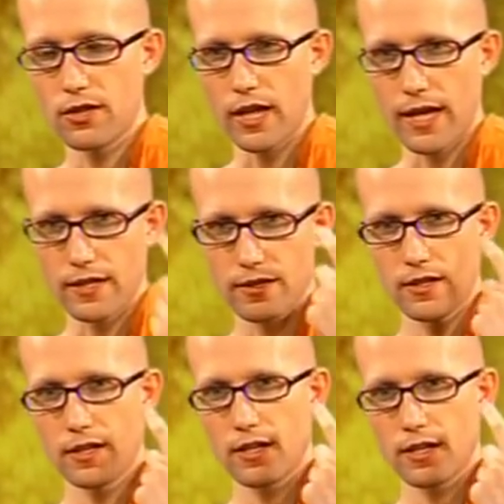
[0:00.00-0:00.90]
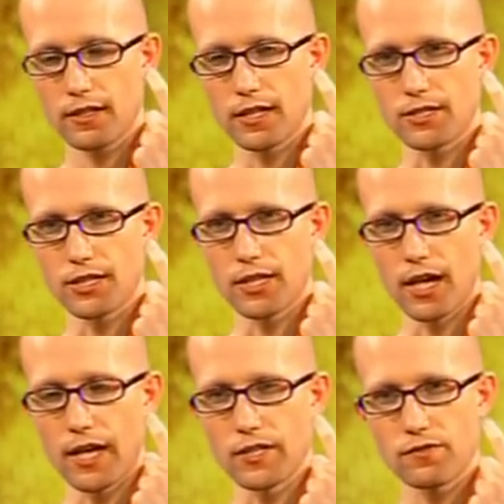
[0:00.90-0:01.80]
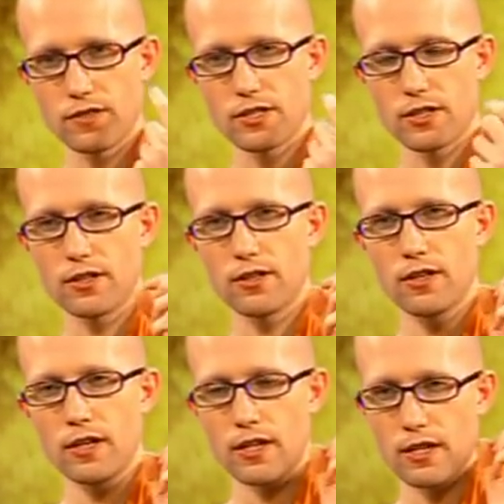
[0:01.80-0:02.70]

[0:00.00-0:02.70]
The light touching the eye is physical.